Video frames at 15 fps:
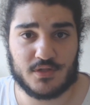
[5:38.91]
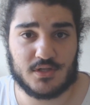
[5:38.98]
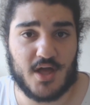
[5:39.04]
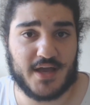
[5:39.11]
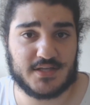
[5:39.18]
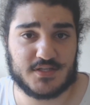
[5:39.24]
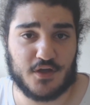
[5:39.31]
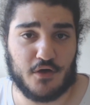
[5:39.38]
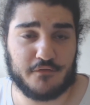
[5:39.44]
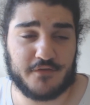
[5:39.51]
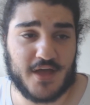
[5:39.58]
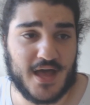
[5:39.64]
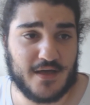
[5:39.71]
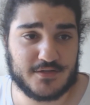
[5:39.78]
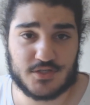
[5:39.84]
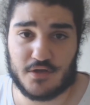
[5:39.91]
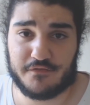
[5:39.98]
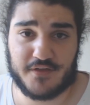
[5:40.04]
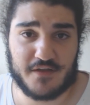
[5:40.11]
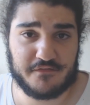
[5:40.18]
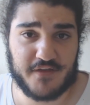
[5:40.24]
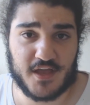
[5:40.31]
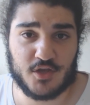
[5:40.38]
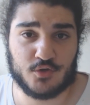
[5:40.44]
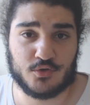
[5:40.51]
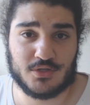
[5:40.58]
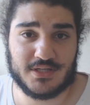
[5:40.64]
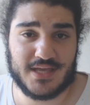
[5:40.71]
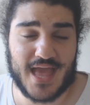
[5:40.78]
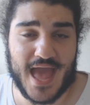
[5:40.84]
the likes of Sofiane
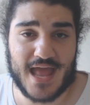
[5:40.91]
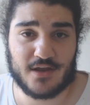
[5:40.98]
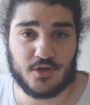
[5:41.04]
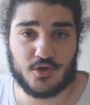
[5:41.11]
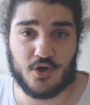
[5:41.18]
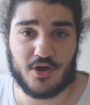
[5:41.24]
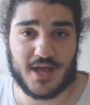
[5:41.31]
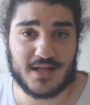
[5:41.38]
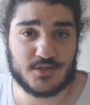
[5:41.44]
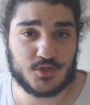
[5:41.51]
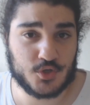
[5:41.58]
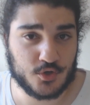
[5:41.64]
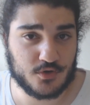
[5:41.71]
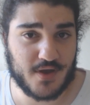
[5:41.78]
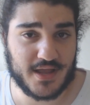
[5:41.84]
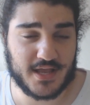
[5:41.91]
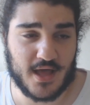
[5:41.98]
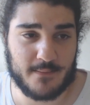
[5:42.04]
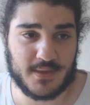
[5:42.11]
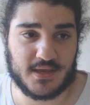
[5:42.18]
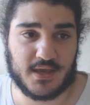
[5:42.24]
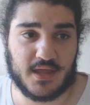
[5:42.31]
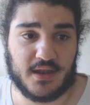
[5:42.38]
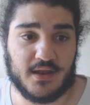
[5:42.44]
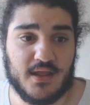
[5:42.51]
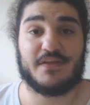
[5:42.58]
Feghouli and Gökhan Toure coming in.